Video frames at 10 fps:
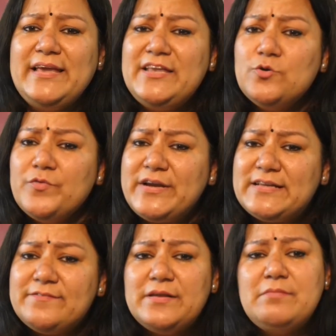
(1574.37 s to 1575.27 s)

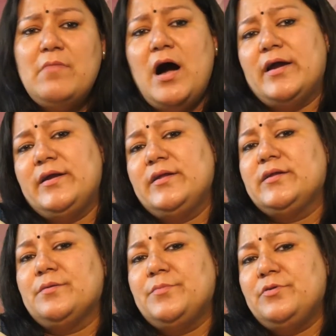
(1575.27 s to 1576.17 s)
innovatively
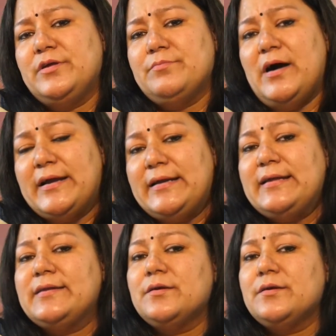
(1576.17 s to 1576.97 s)
marketing, marketing